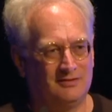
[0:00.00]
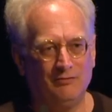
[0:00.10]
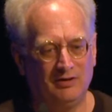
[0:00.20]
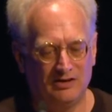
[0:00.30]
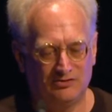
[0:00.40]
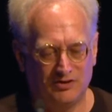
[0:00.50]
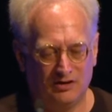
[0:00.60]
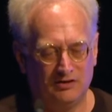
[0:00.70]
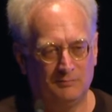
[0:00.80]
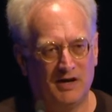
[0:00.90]
don't get
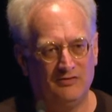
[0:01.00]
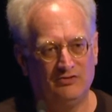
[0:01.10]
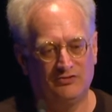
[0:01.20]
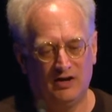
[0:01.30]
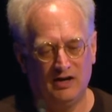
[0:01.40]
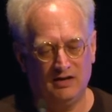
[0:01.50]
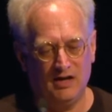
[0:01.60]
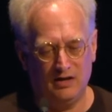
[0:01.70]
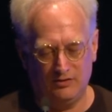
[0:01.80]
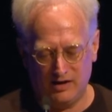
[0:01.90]
suckered by this
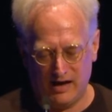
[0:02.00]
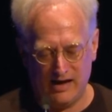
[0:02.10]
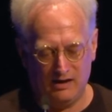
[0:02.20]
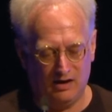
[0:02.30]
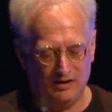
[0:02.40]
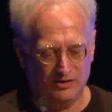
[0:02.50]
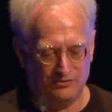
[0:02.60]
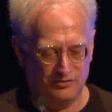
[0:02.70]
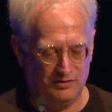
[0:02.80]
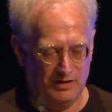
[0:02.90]
idea that AI
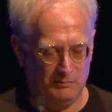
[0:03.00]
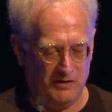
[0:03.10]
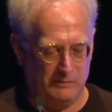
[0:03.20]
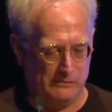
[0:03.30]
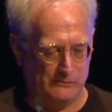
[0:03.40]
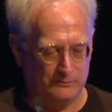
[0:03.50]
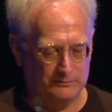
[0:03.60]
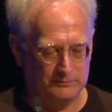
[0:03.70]
doesn't need people.